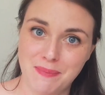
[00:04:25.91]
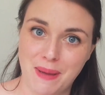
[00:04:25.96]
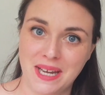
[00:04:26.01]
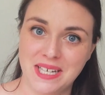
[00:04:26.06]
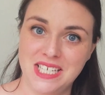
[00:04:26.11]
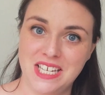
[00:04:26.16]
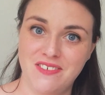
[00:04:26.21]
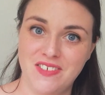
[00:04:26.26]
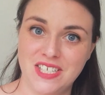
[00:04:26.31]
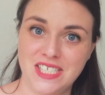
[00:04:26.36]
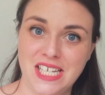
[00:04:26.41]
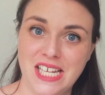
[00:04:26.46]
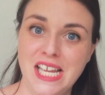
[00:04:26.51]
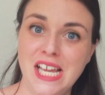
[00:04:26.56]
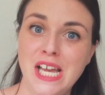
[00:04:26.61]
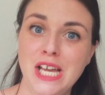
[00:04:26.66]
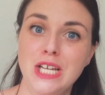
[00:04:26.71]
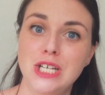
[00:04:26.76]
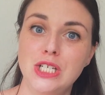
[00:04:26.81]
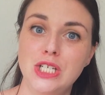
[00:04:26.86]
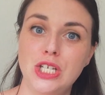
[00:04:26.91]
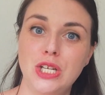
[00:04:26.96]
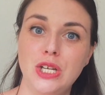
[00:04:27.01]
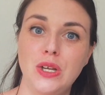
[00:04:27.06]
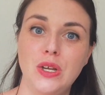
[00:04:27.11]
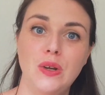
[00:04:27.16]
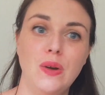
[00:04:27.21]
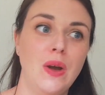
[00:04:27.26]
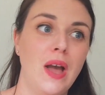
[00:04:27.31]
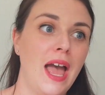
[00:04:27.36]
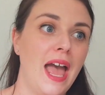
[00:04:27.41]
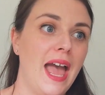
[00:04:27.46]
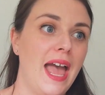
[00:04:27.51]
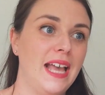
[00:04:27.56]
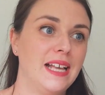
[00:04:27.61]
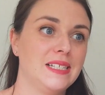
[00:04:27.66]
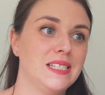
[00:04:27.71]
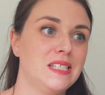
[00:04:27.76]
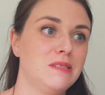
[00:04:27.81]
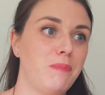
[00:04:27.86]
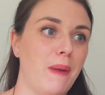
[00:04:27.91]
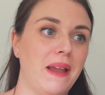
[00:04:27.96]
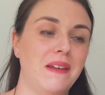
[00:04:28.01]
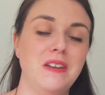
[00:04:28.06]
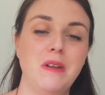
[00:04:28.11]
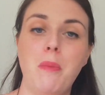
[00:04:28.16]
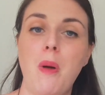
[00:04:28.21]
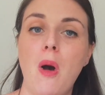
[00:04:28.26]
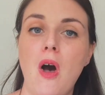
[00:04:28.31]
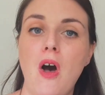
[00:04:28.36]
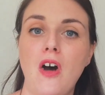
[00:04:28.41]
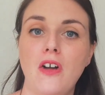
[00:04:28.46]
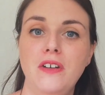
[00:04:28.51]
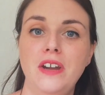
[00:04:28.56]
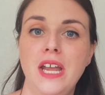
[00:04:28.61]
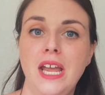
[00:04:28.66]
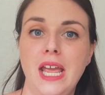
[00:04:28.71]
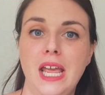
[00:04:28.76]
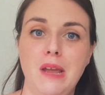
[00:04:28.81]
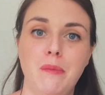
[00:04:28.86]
Mactivity to expand upon,